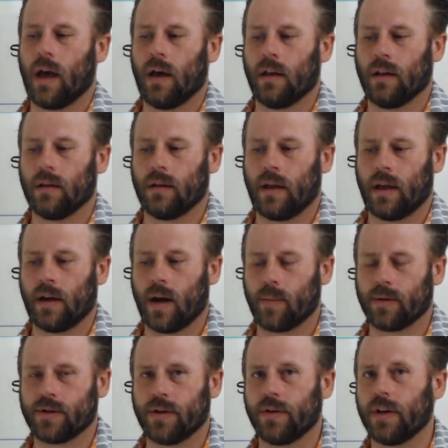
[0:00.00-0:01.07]
an
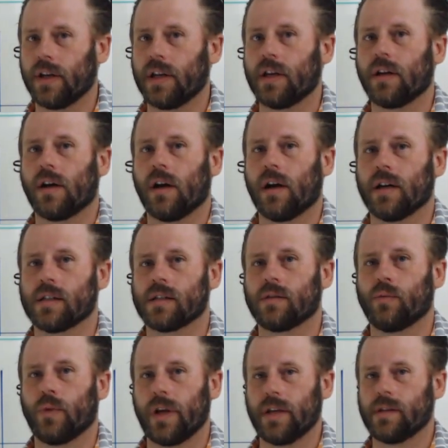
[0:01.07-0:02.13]
opportunity
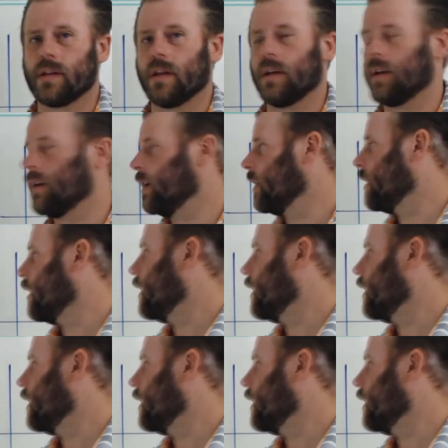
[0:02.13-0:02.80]
cost wasted.